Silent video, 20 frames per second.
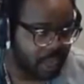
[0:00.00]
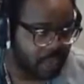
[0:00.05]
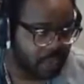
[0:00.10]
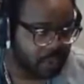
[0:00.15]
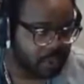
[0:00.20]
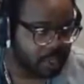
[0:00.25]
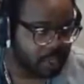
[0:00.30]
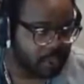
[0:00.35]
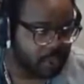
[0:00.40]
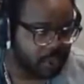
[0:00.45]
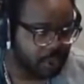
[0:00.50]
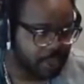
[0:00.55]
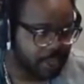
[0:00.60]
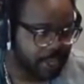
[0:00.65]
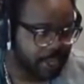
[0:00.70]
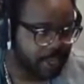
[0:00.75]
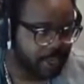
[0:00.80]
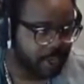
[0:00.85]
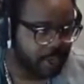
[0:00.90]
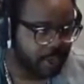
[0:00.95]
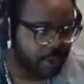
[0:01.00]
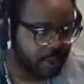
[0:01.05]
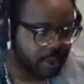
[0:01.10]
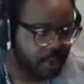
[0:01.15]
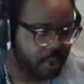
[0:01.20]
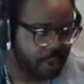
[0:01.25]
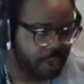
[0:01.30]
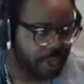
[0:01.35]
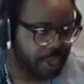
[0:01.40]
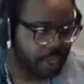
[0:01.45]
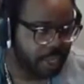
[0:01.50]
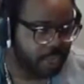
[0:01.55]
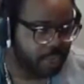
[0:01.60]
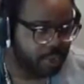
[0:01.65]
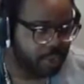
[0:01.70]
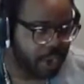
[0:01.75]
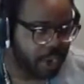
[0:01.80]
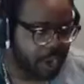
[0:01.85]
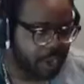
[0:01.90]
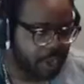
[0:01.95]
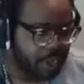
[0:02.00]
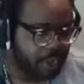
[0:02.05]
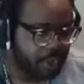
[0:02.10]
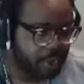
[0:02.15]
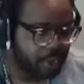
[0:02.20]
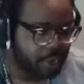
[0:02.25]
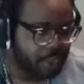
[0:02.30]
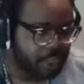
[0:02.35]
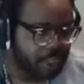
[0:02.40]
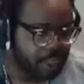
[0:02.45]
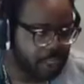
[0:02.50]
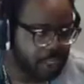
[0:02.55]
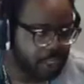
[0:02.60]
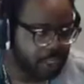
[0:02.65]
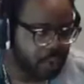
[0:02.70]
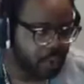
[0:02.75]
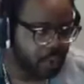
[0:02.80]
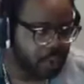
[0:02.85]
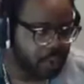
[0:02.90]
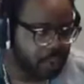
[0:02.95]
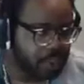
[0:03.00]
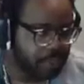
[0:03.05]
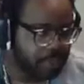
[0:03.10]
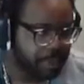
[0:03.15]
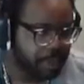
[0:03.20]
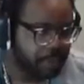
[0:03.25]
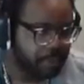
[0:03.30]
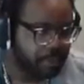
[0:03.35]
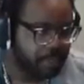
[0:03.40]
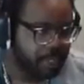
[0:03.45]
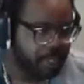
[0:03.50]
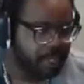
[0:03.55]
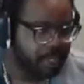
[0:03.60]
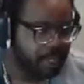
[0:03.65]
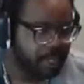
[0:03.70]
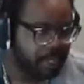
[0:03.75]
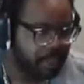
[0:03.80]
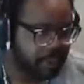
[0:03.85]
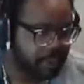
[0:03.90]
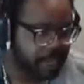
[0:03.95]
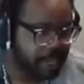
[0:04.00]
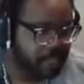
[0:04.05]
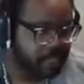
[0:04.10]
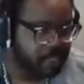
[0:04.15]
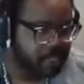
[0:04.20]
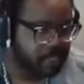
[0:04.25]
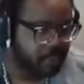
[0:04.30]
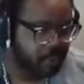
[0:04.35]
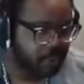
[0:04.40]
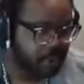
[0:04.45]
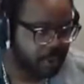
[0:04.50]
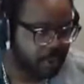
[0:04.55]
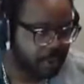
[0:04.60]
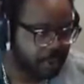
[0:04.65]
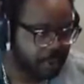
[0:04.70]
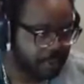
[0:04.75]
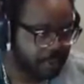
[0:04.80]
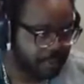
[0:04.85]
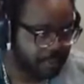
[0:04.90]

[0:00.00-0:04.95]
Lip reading: There's also like another strat you can do called the Goal Summon, but it's like a minute slower.